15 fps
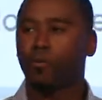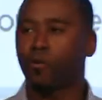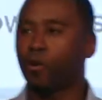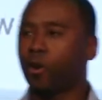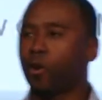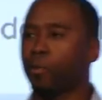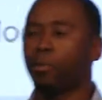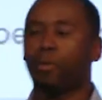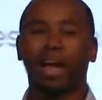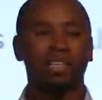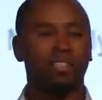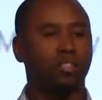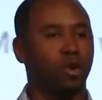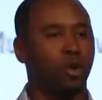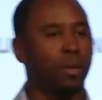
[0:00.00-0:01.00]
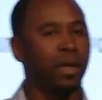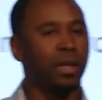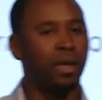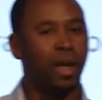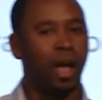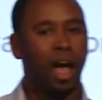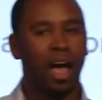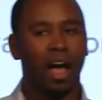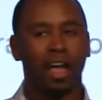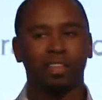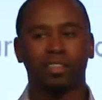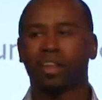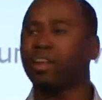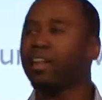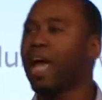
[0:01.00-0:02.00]
for brainstorming. Uh,
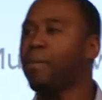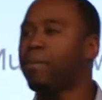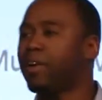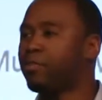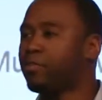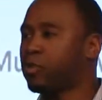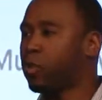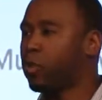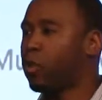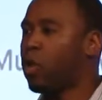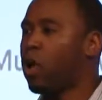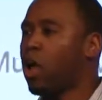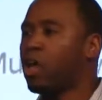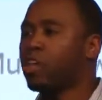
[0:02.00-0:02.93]
it's a collaborative tool.